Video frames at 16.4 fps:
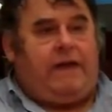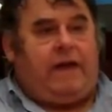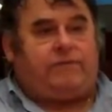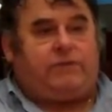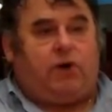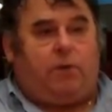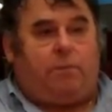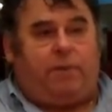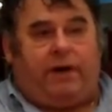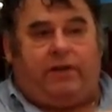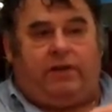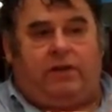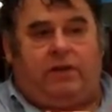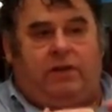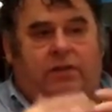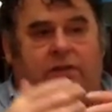you have to go by
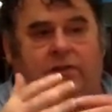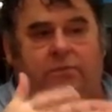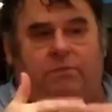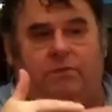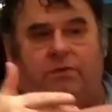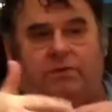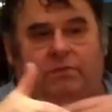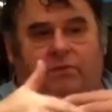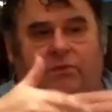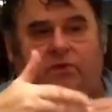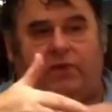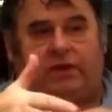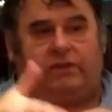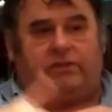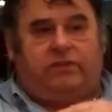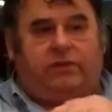the, the
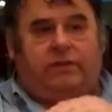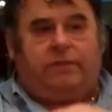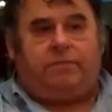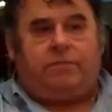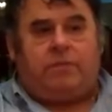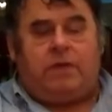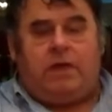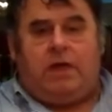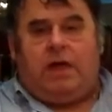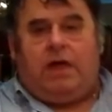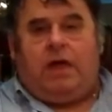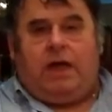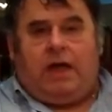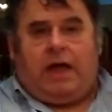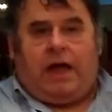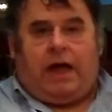Marines
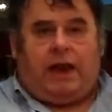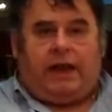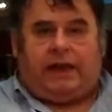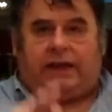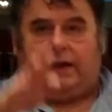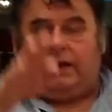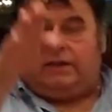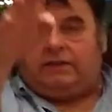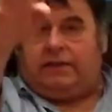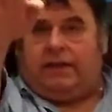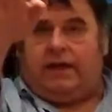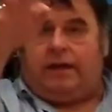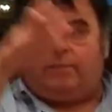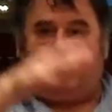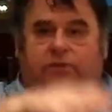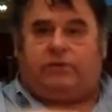and I get into
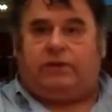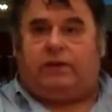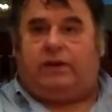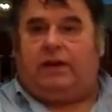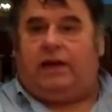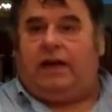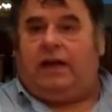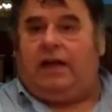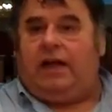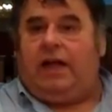the embassy,